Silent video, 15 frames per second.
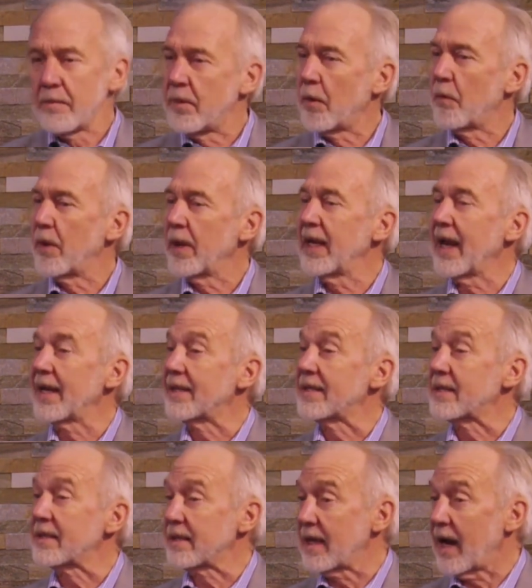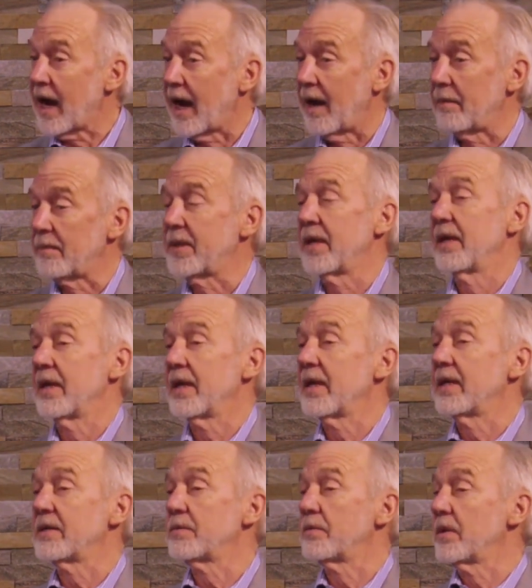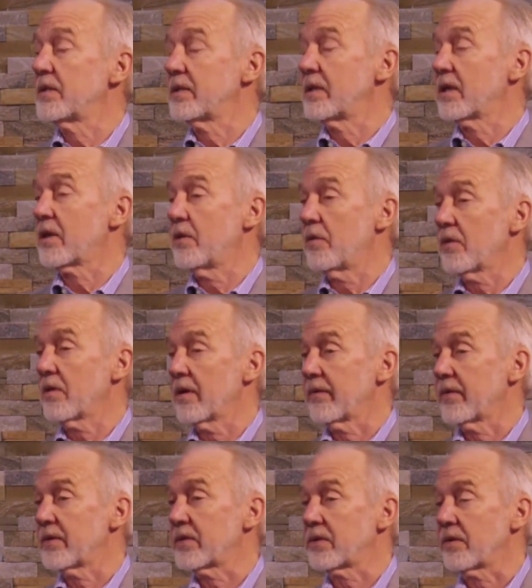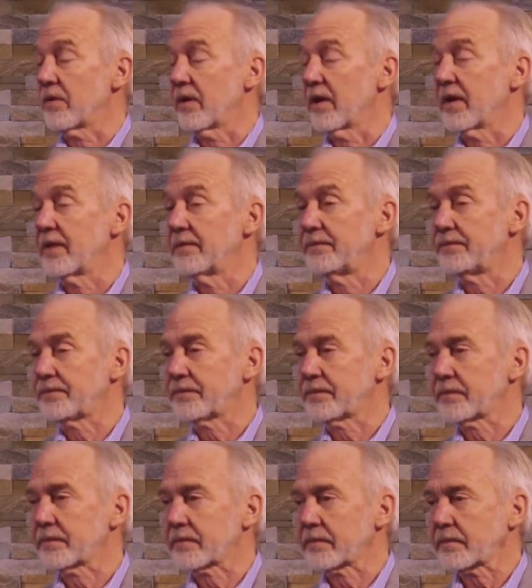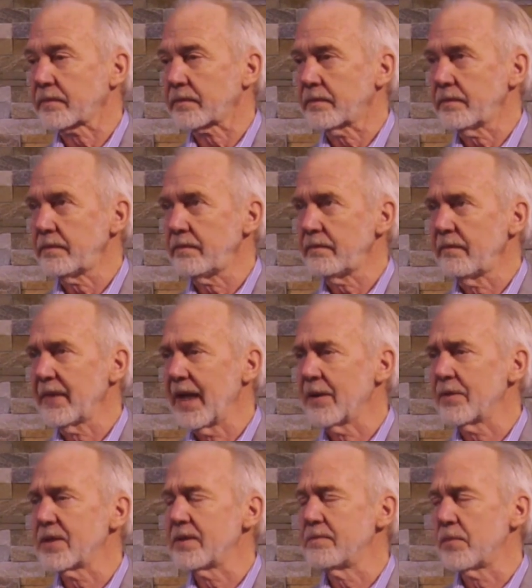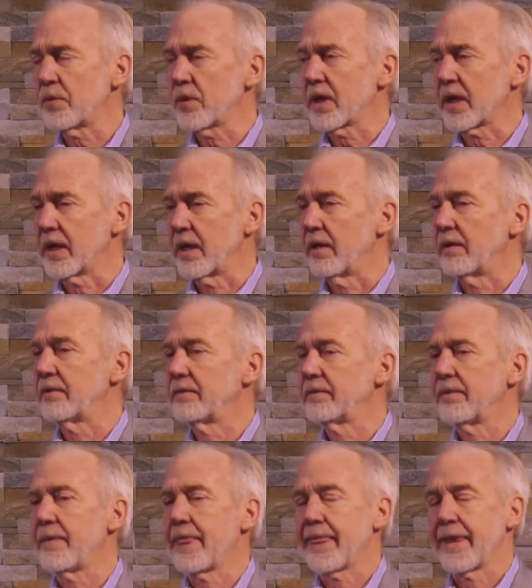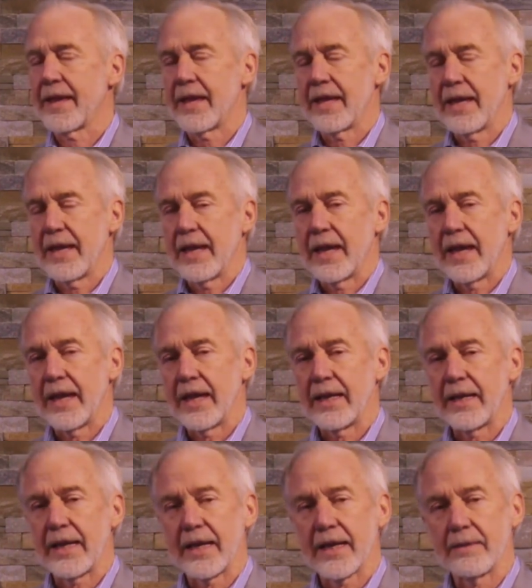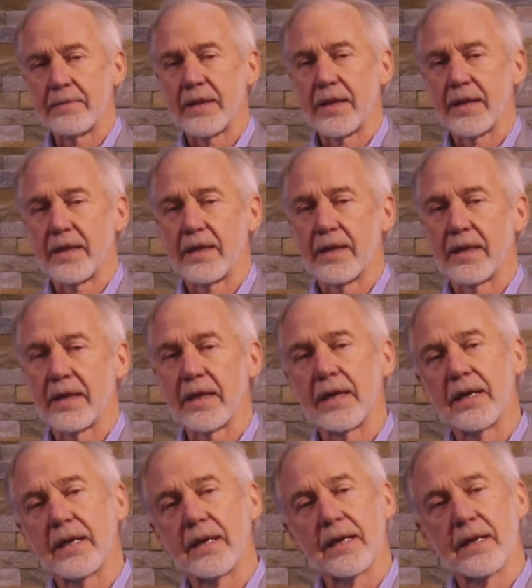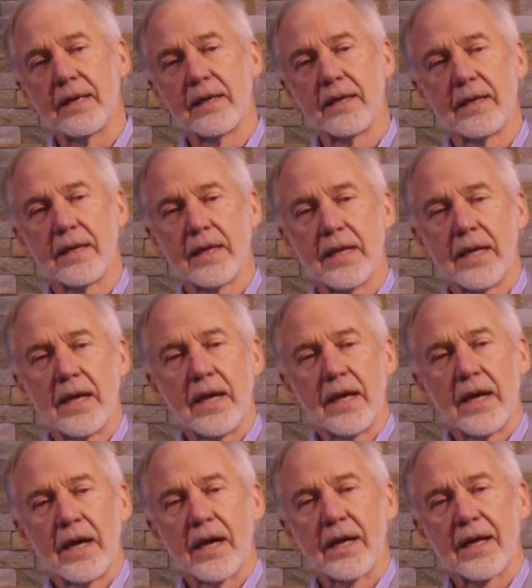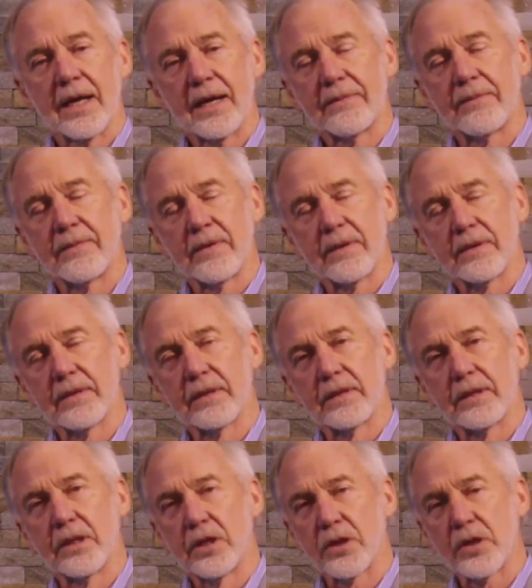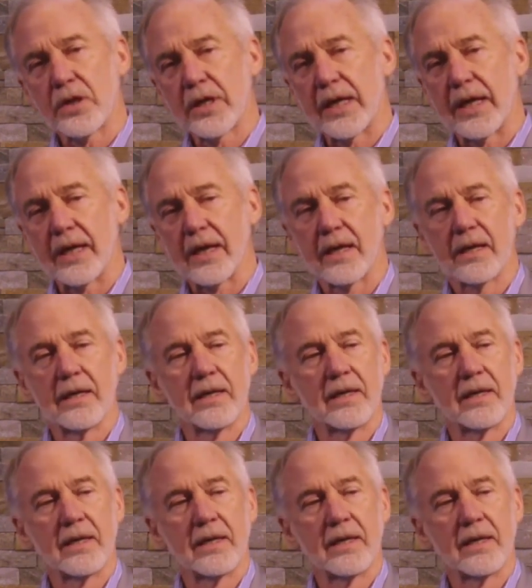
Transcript: But when I stopped was the core of the story. I was in Borneo, and I had been in a kind of learning,